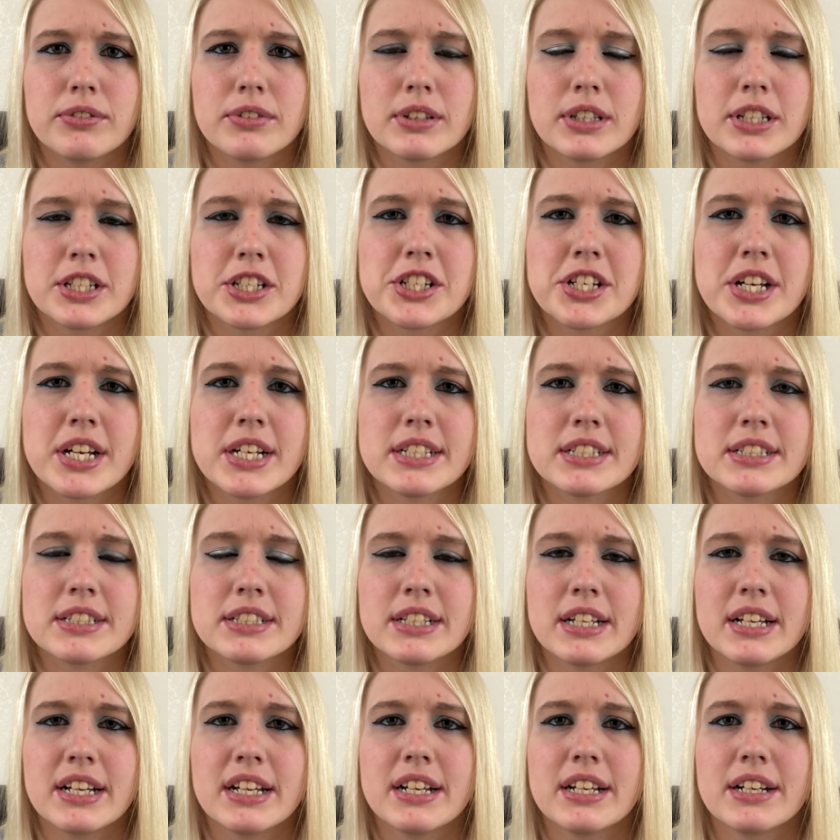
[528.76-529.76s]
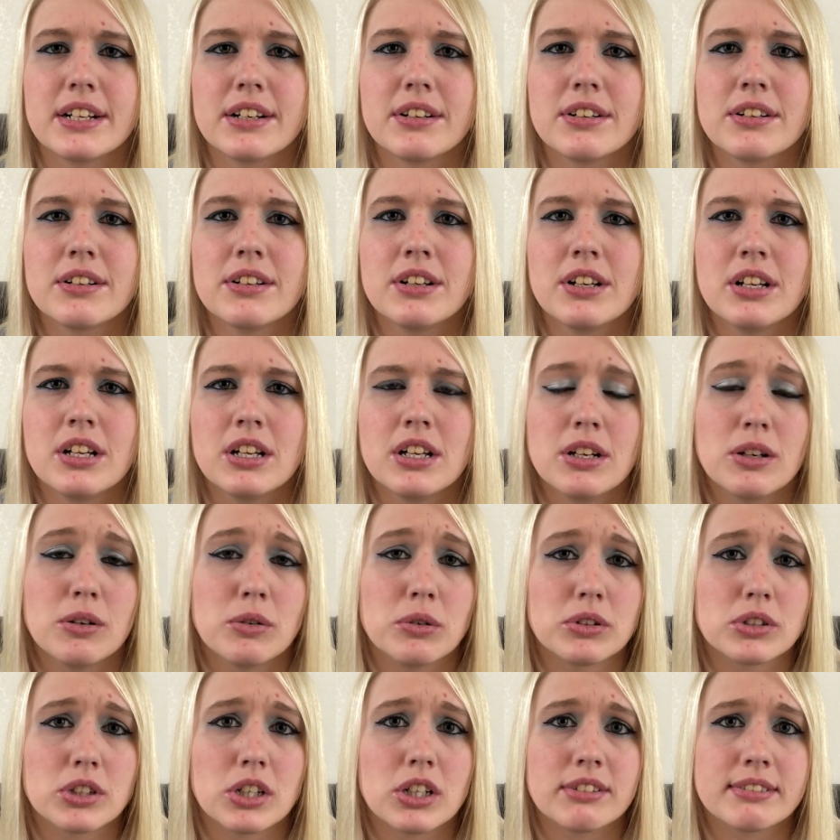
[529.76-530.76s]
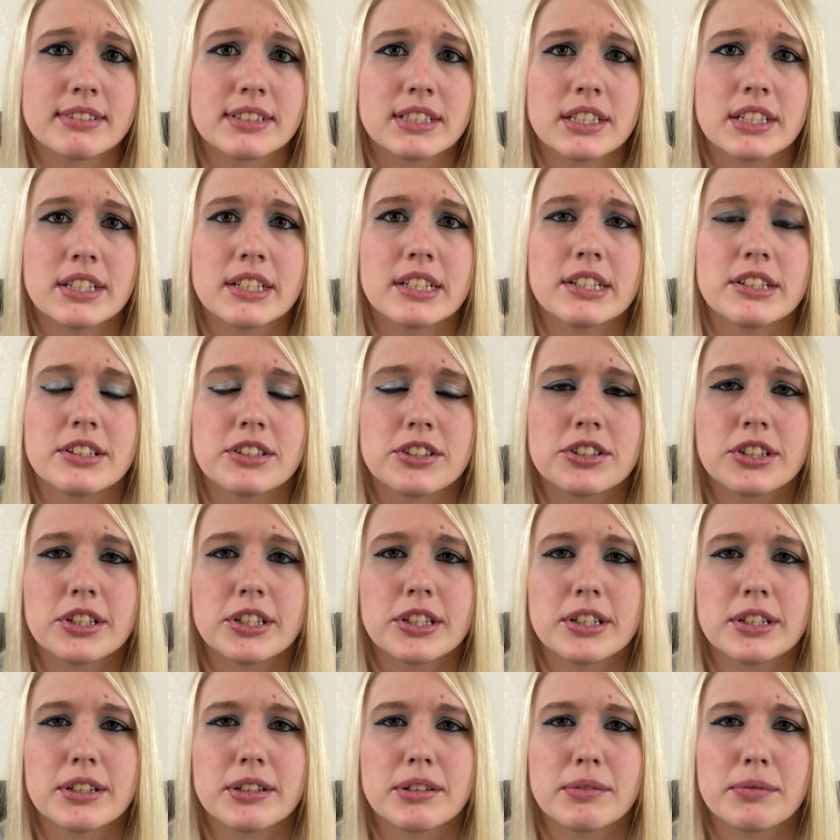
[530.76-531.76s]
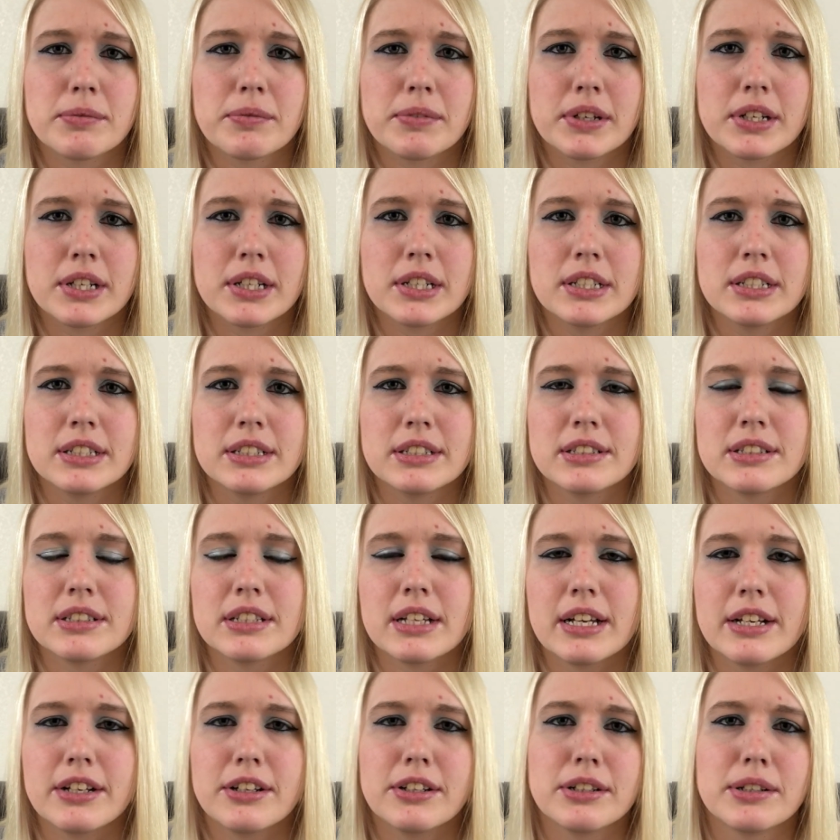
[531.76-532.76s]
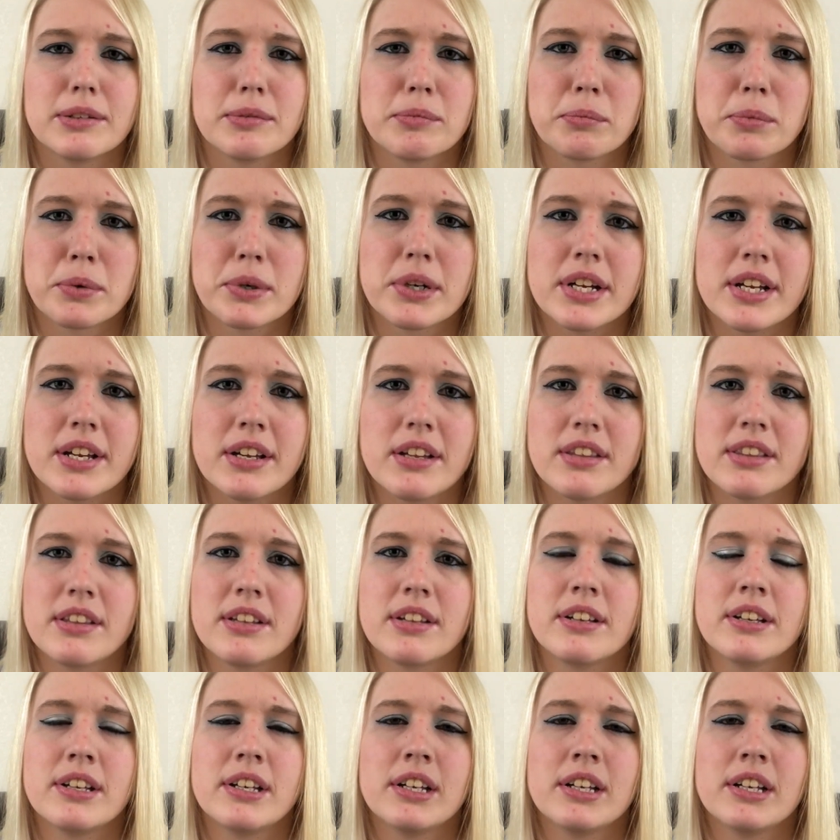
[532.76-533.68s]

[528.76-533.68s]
the chest that was obviously a concern because I couldn't breathe.